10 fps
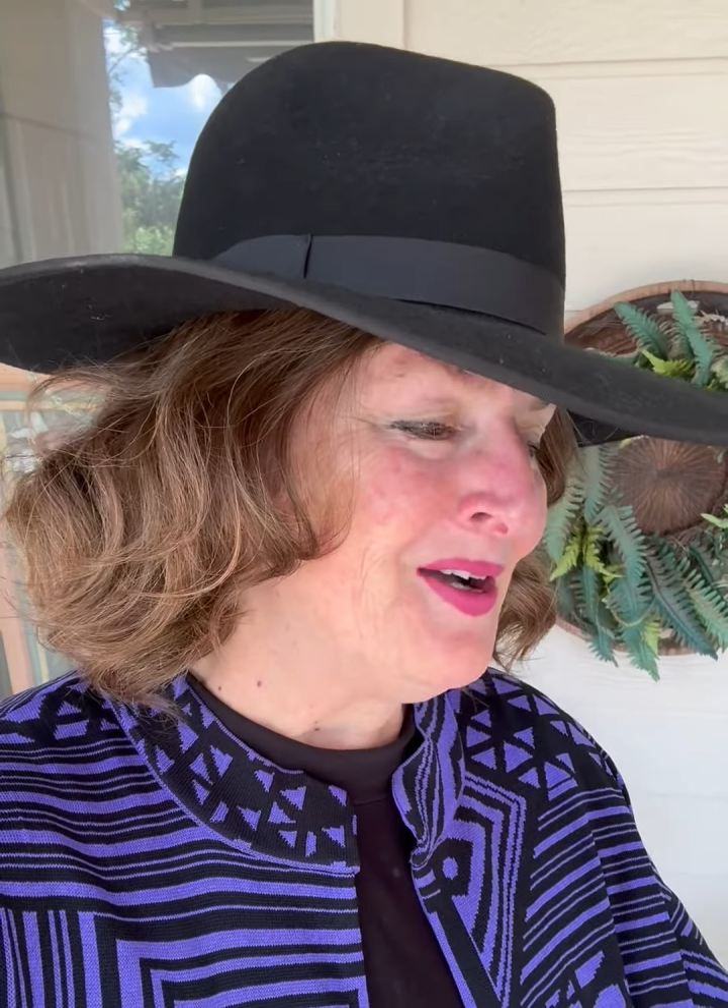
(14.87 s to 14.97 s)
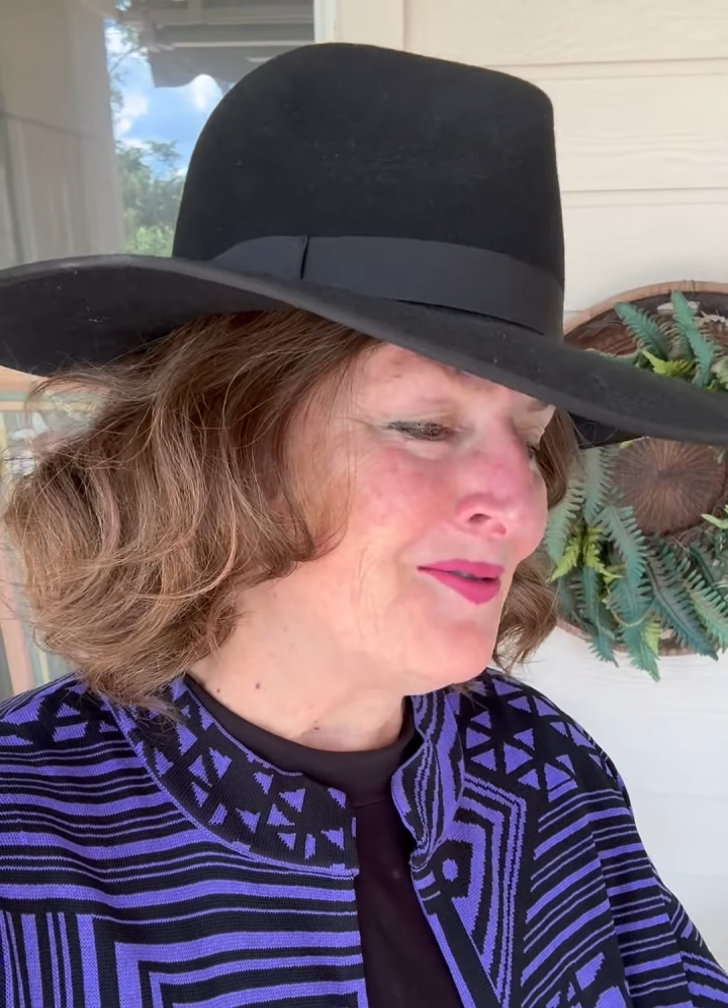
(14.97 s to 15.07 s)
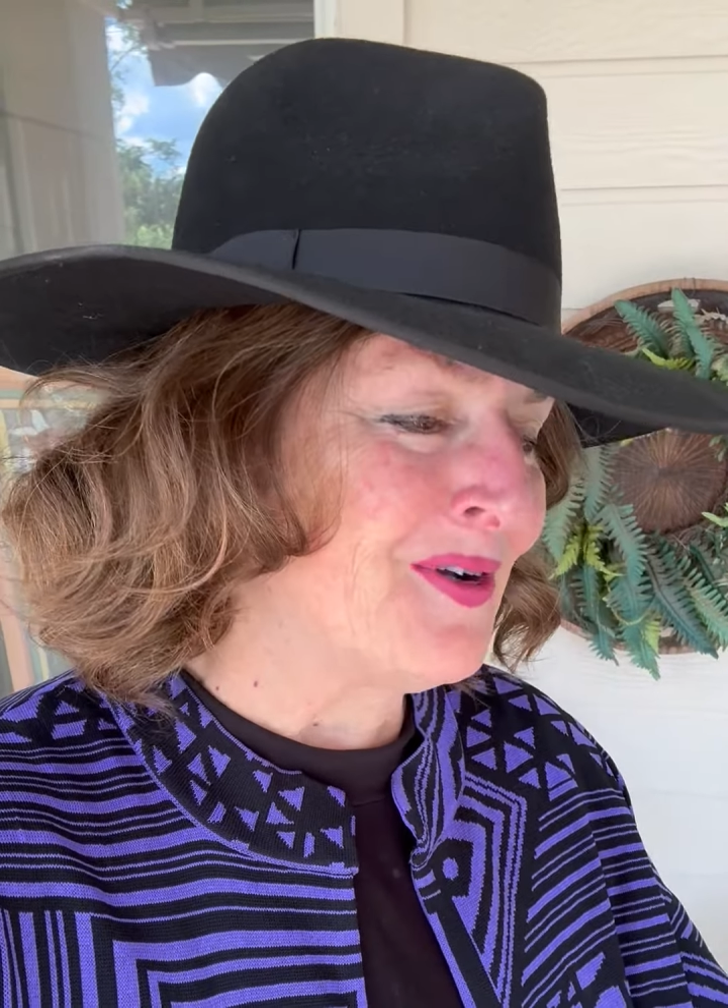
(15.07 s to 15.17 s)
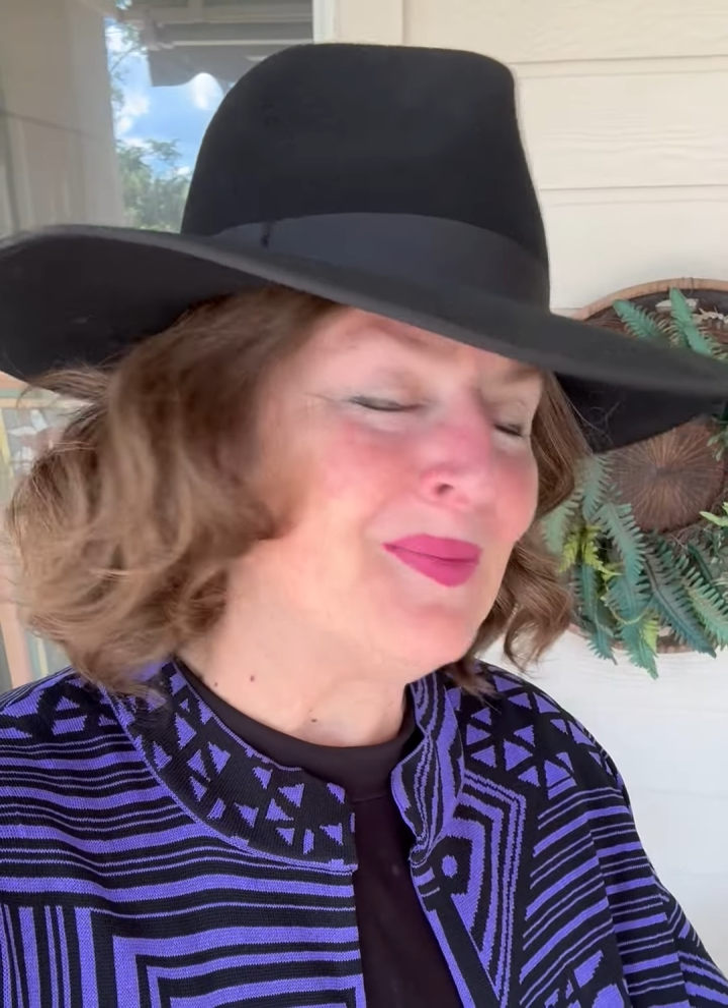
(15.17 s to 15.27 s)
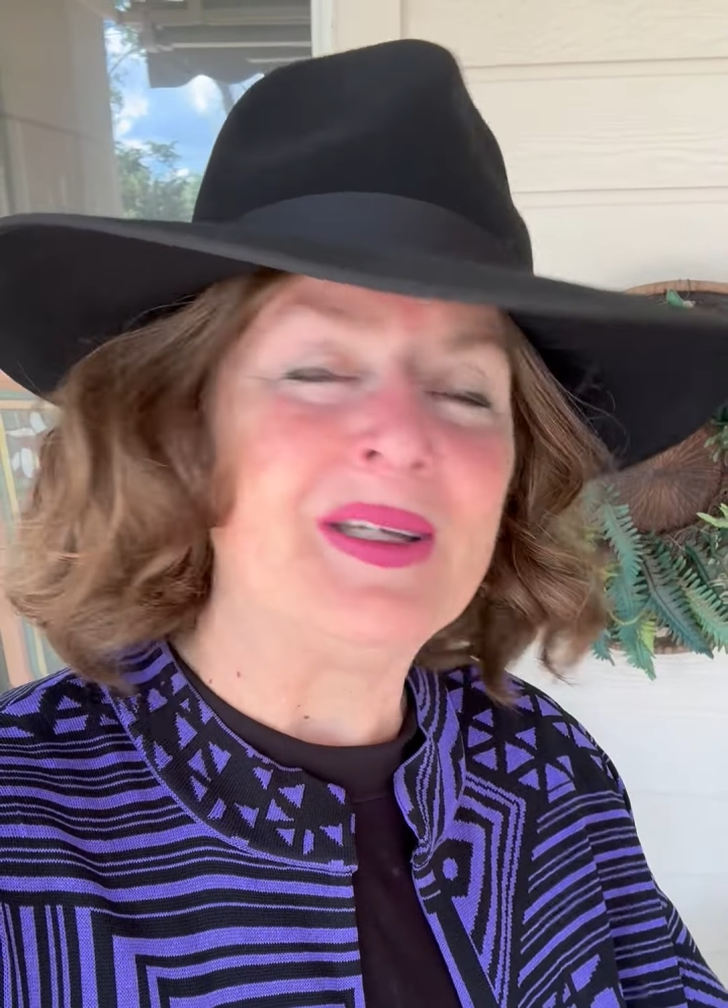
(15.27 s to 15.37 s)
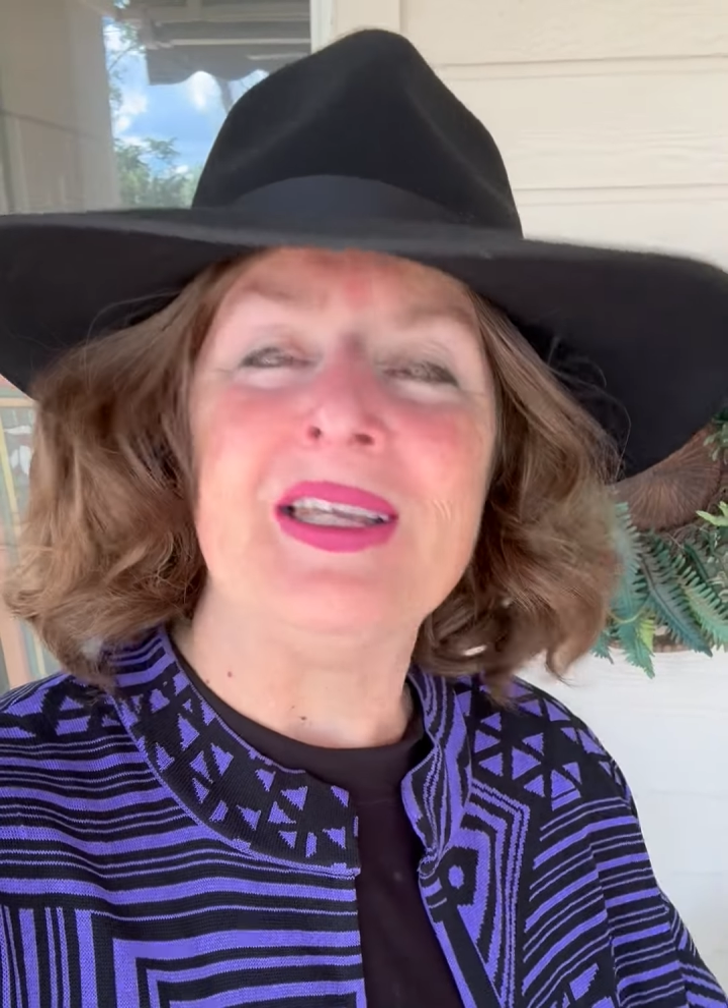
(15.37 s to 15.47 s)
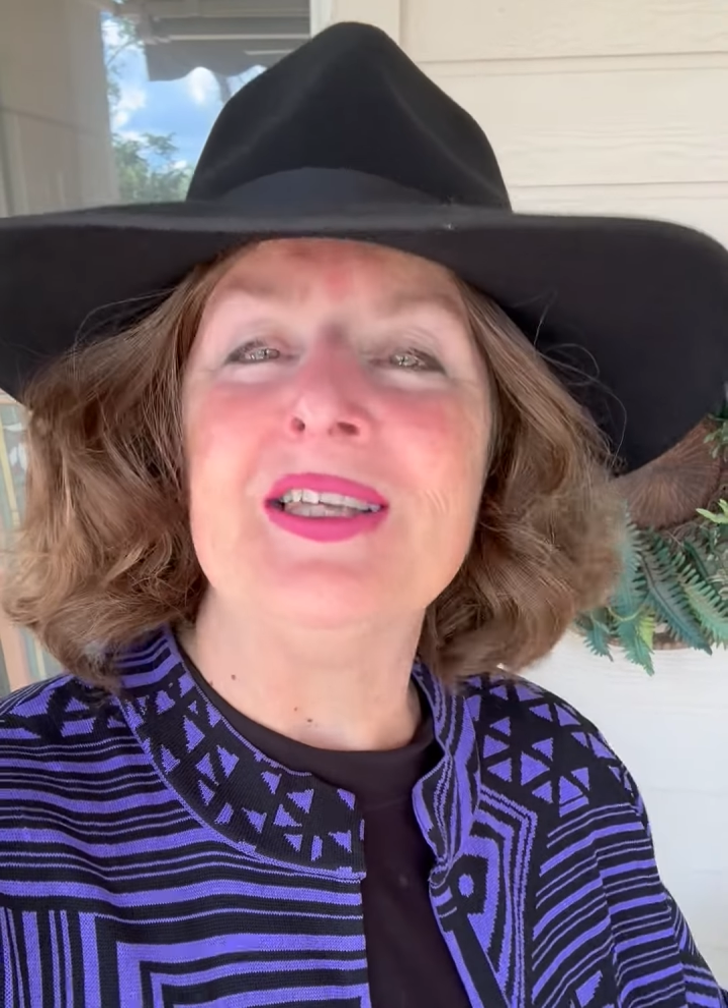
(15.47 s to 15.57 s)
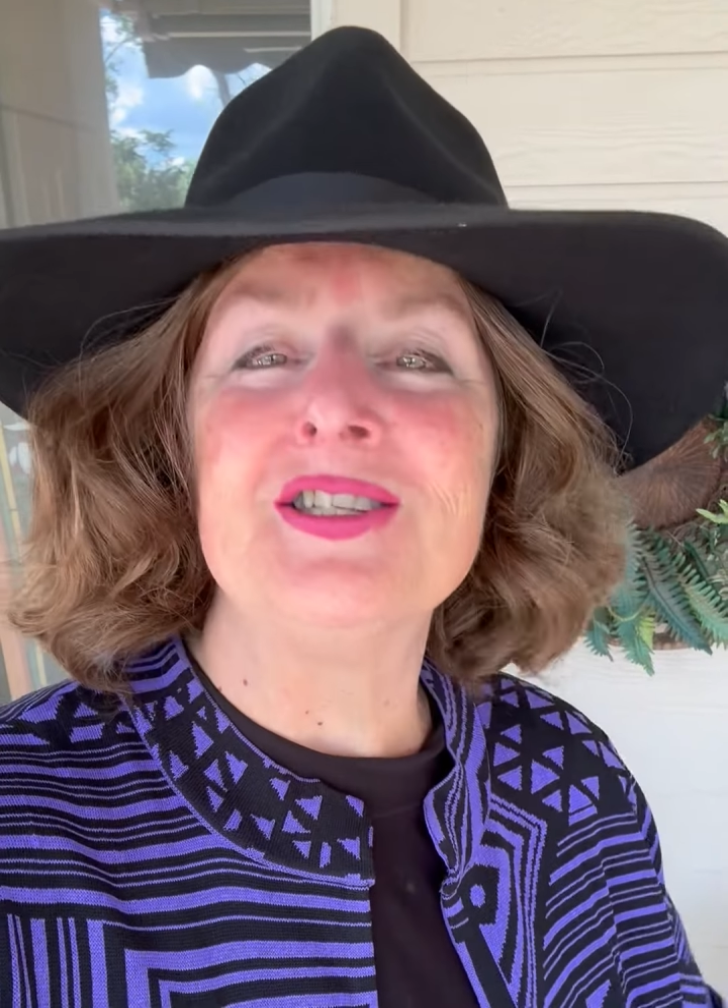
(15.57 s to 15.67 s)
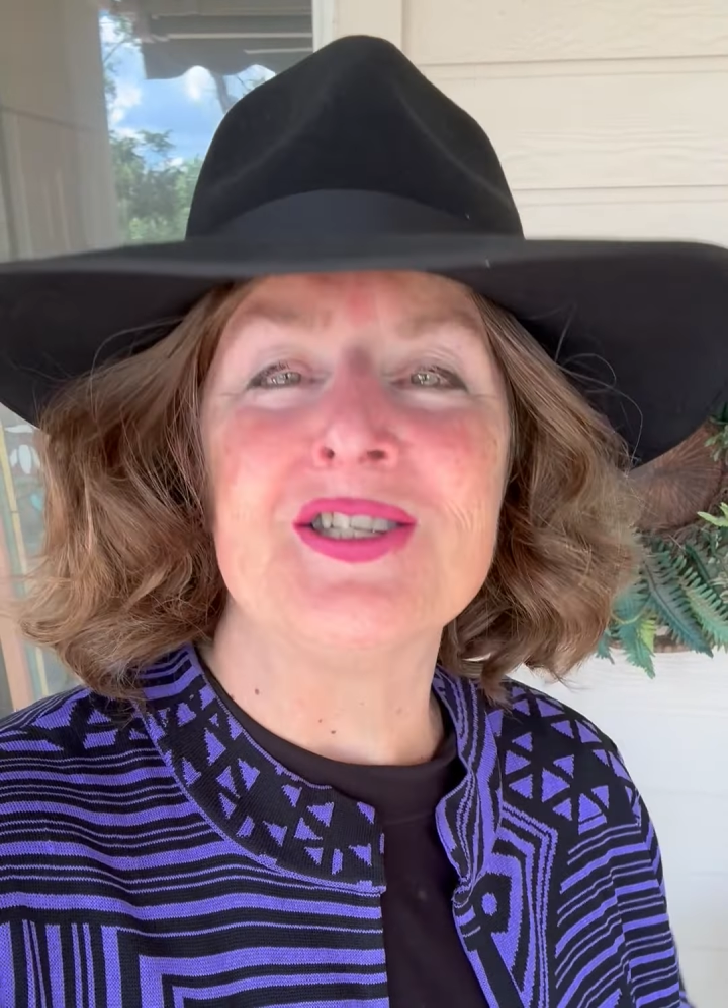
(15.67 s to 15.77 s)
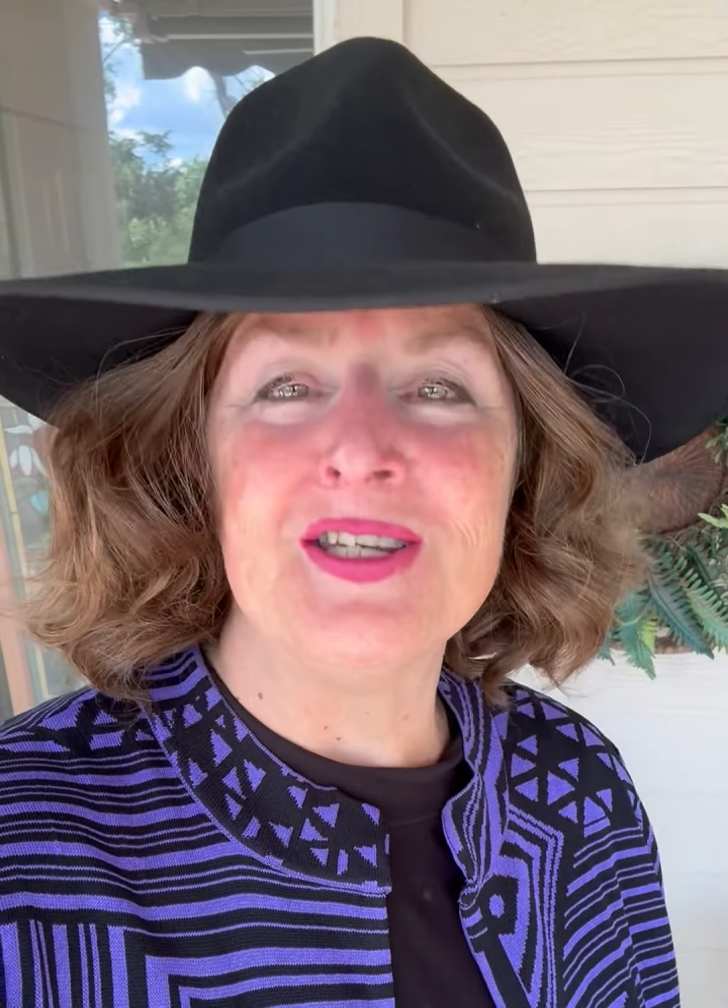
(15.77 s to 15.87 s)
from an
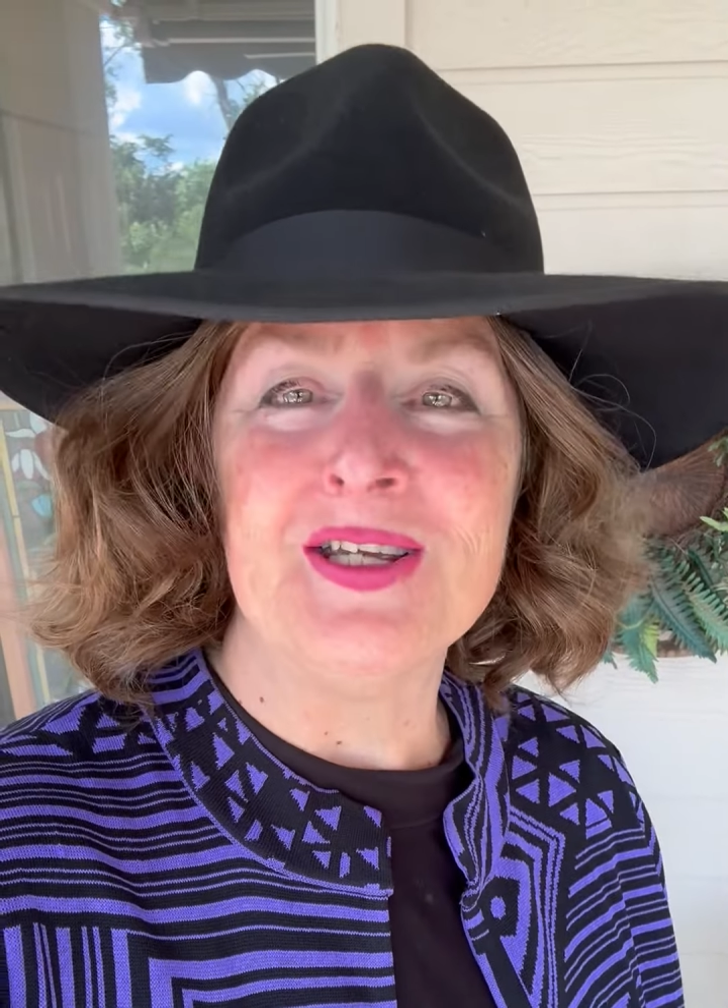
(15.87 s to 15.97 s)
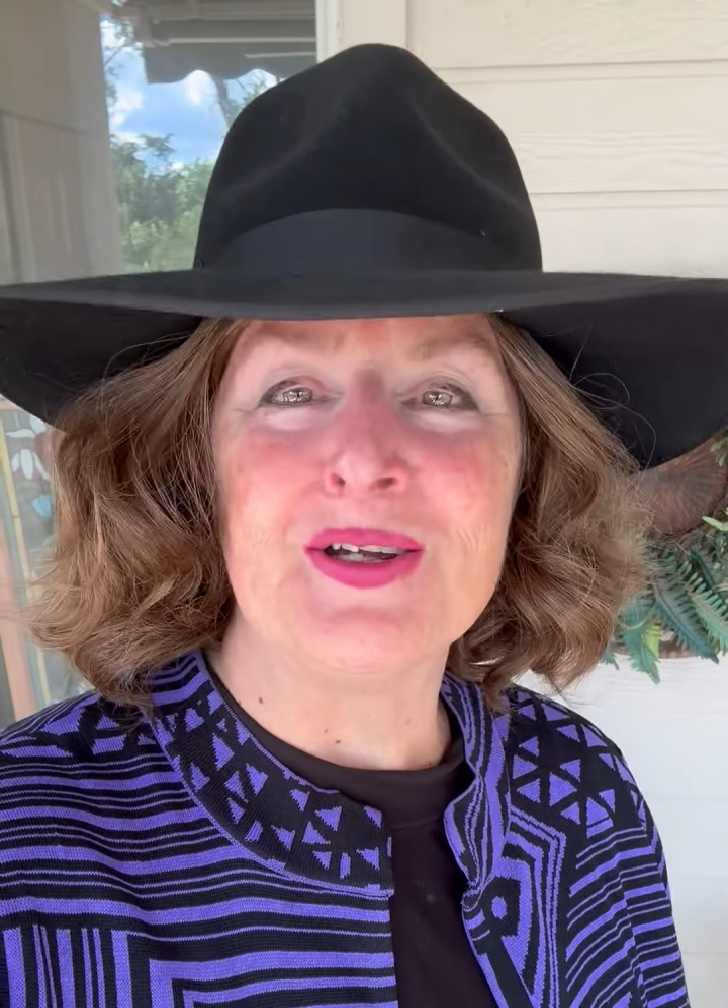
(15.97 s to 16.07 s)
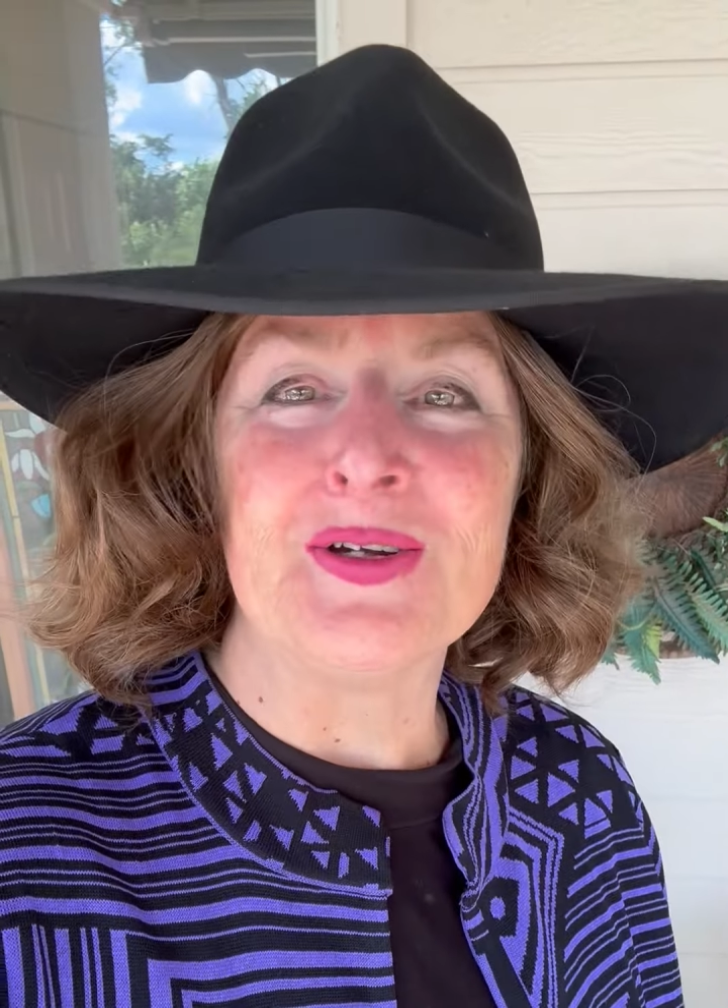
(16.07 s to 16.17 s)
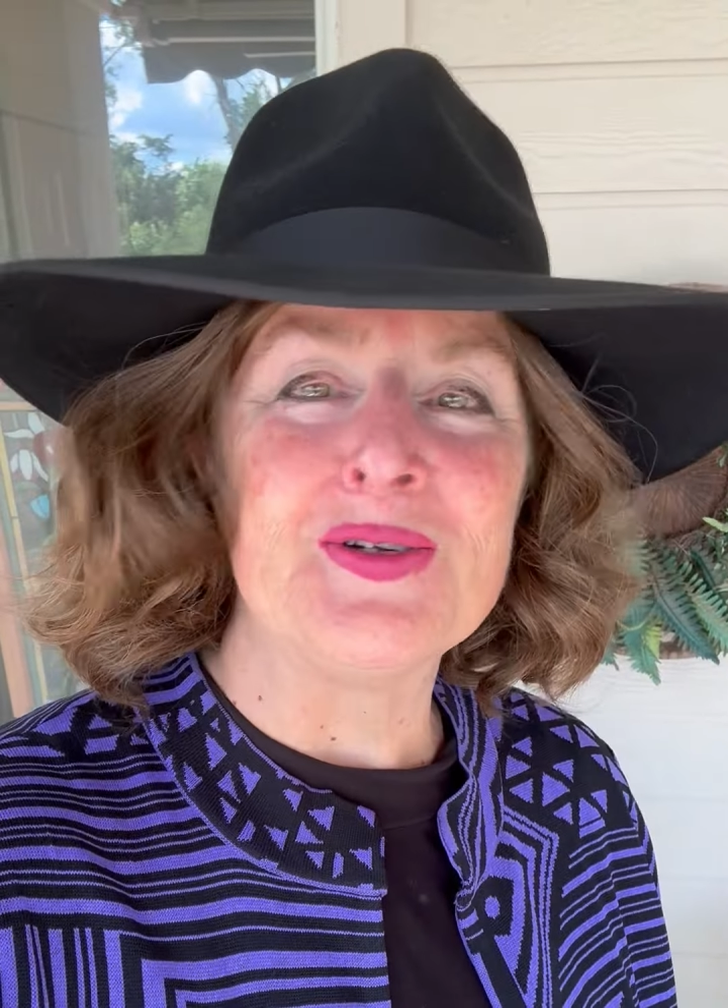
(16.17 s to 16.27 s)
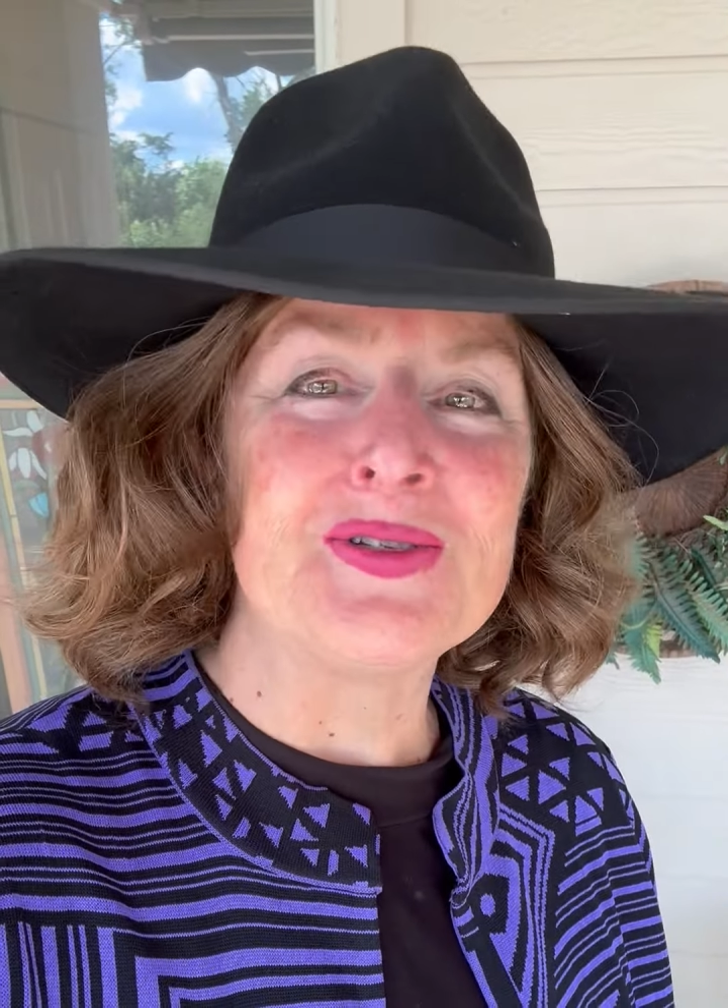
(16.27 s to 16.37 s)
engineer who